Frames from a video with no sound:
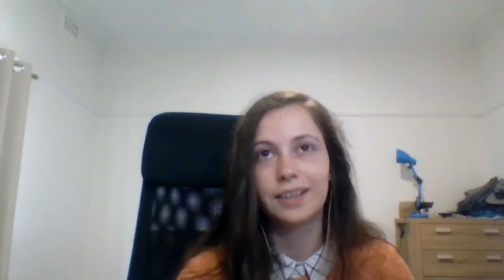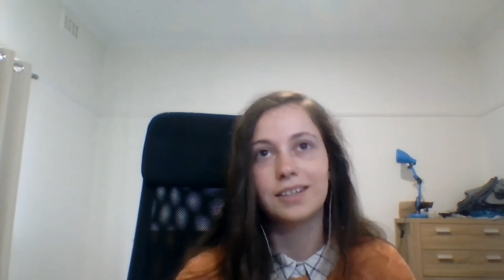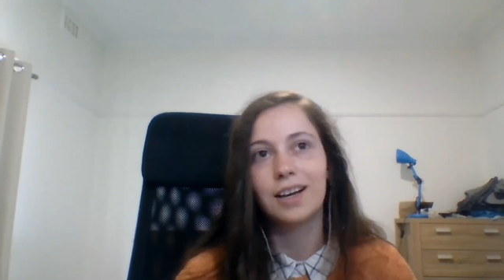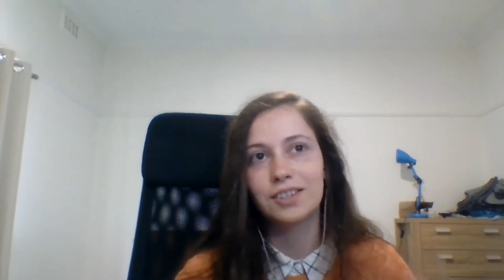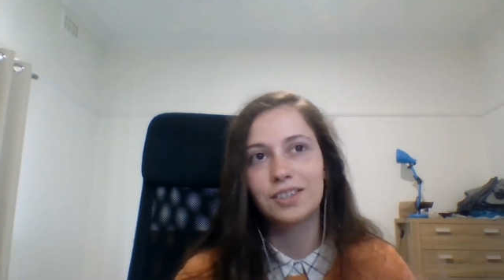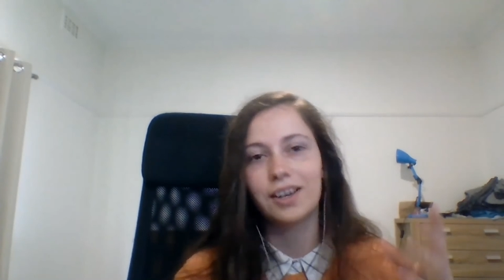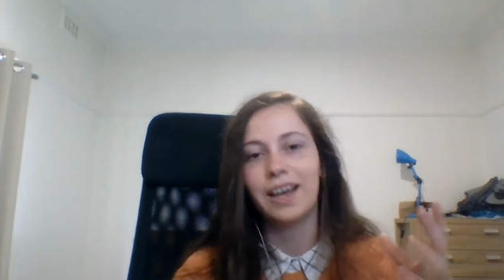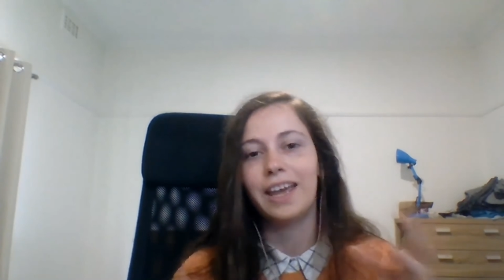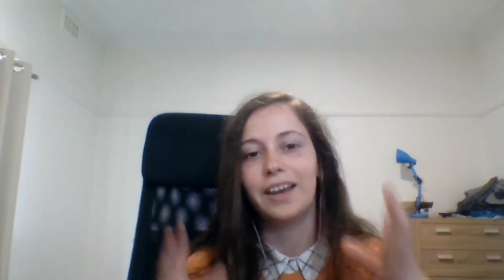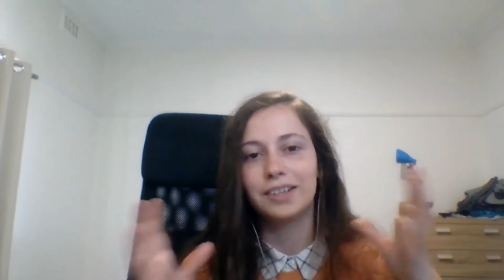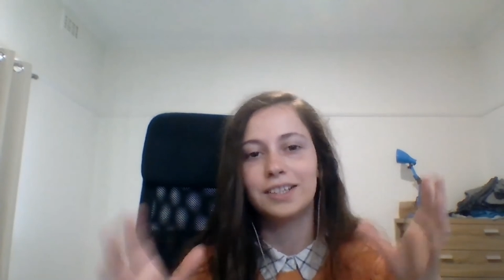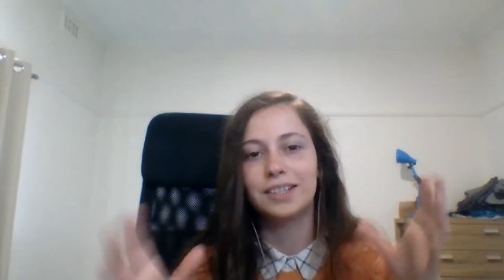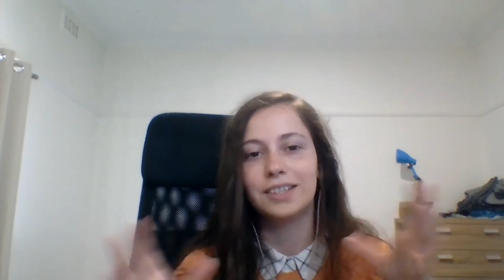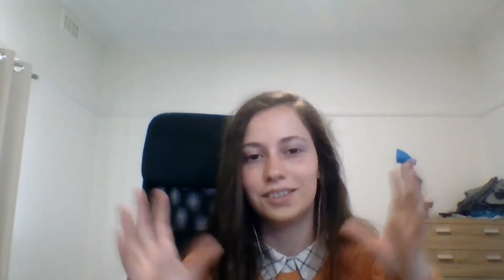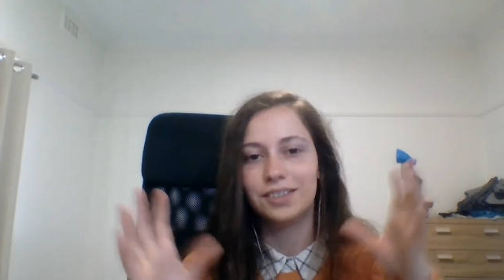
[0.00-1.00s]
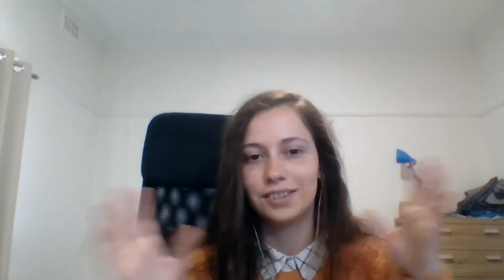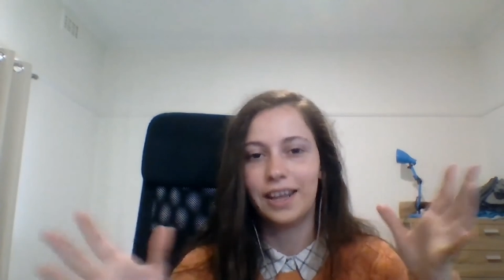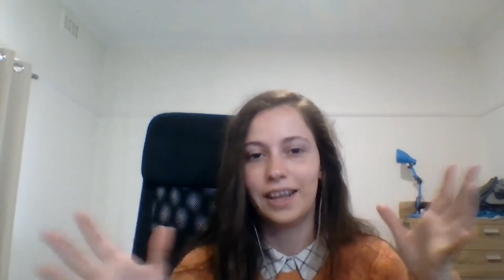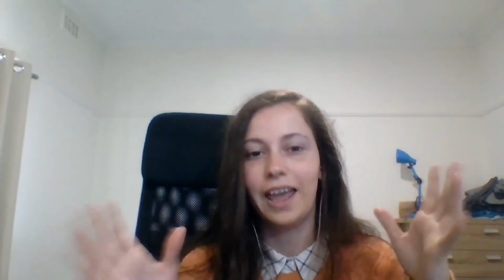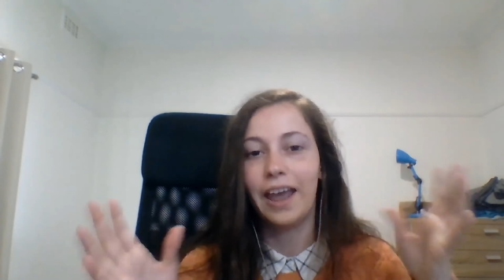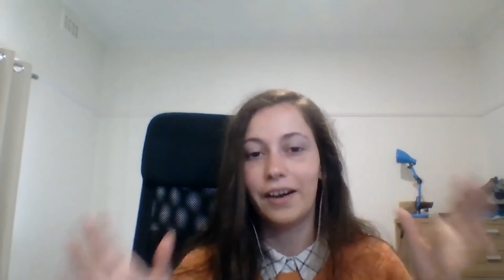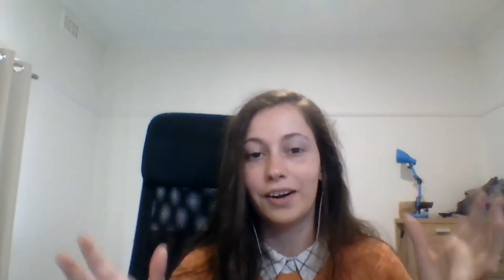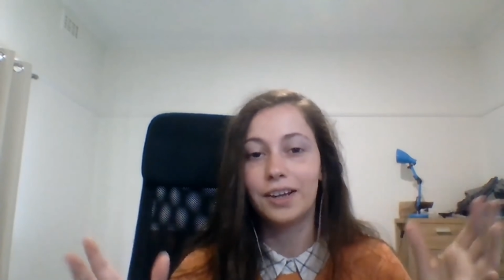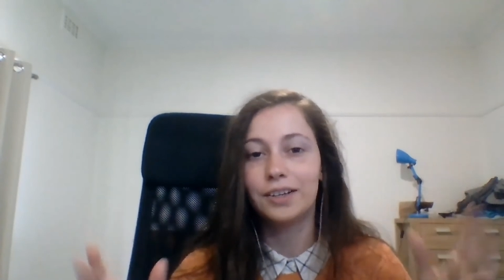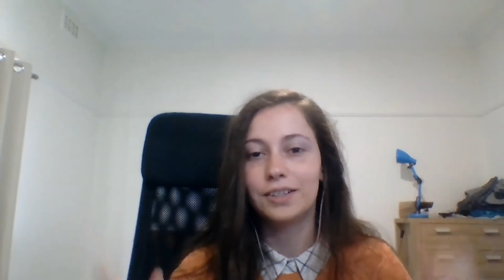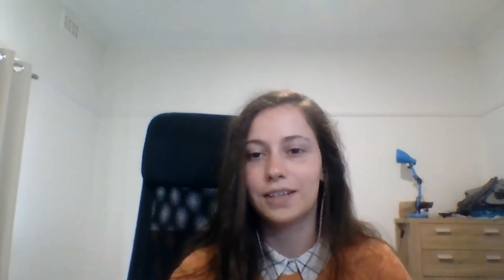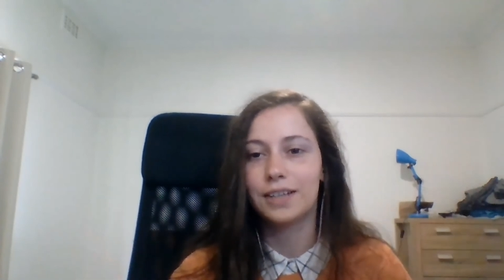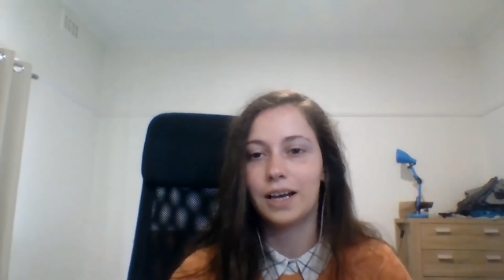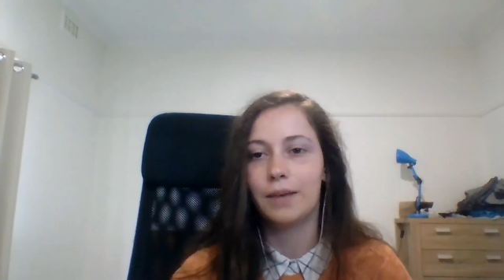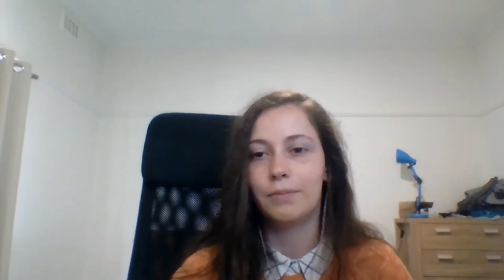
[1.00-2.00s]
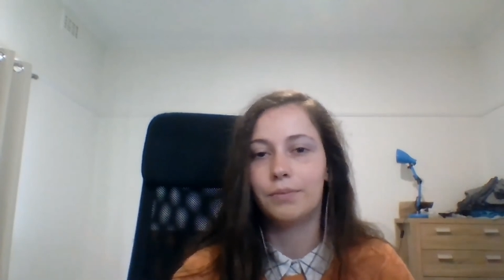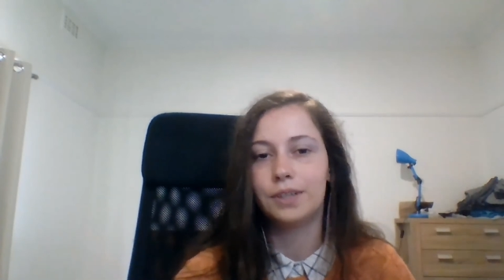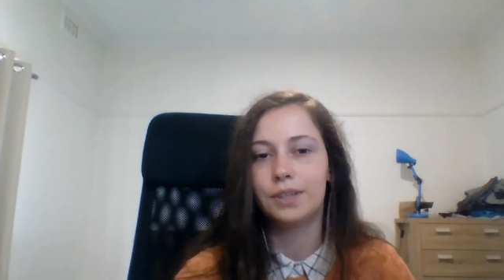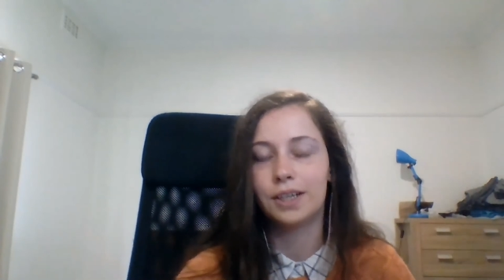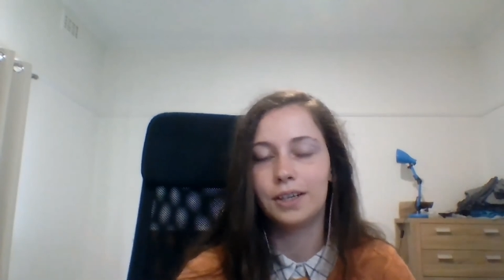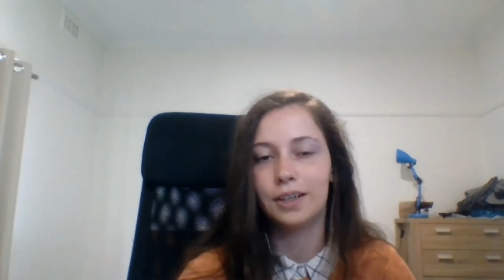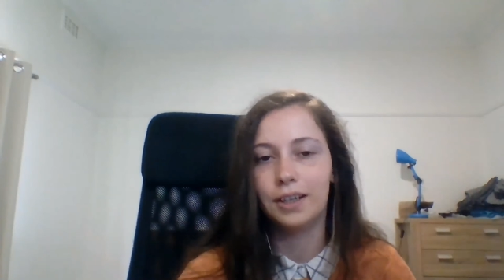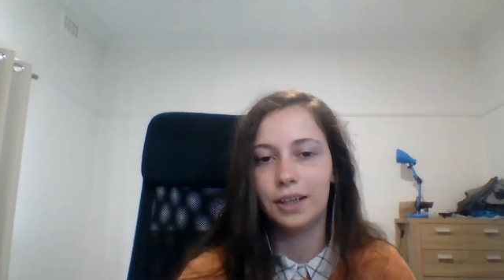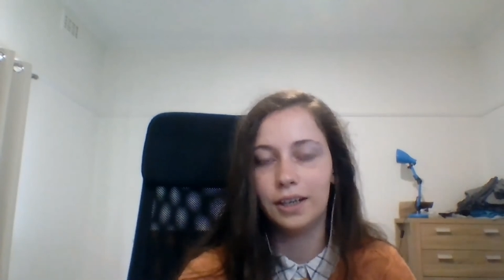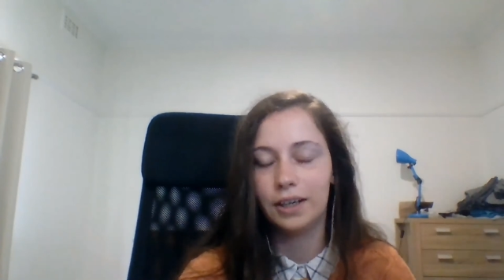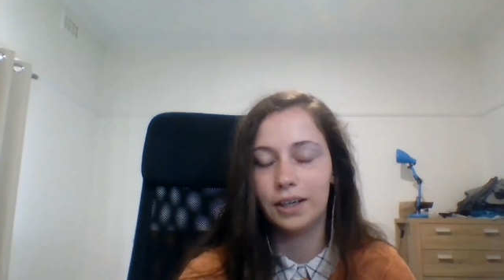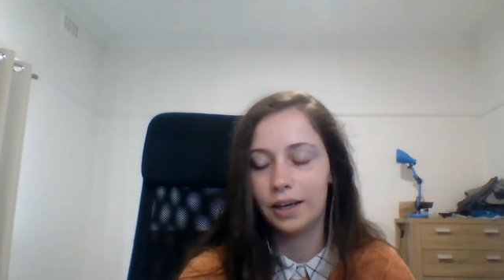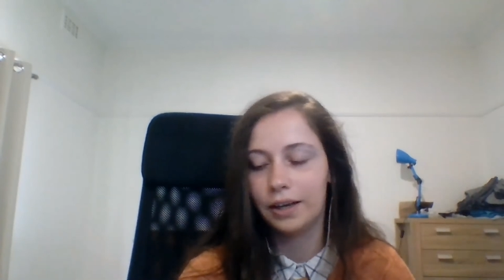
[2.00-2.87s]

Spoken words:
sky heritage areas, particularly